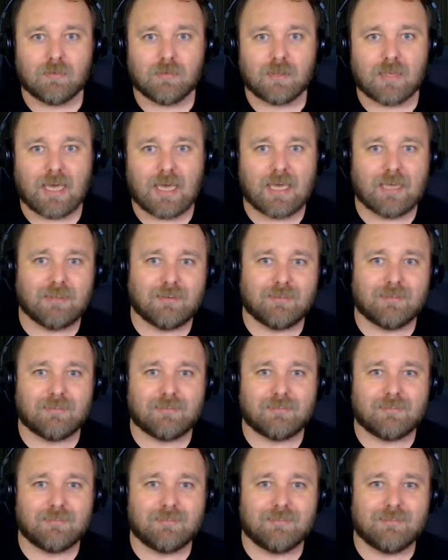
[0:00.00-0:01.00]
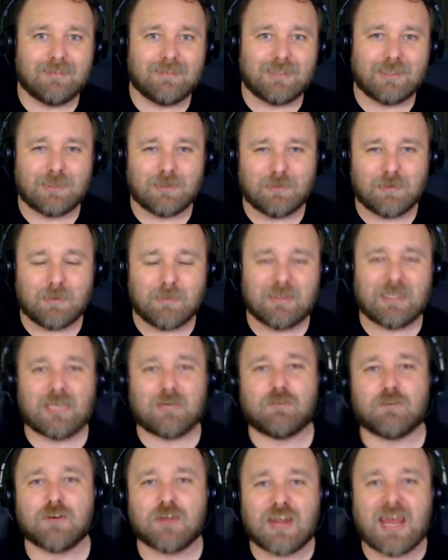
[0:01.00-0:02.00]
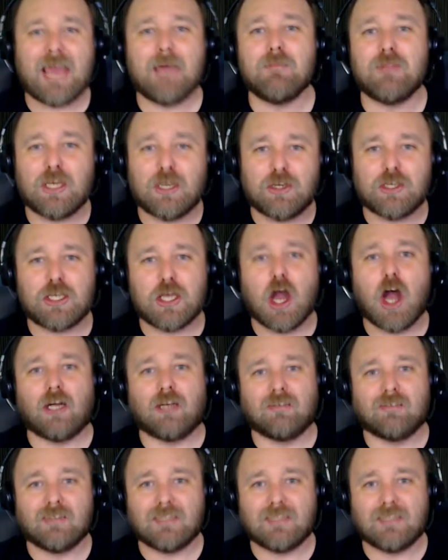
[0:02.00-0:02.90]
And, you know, I mean, like, for them, they're young.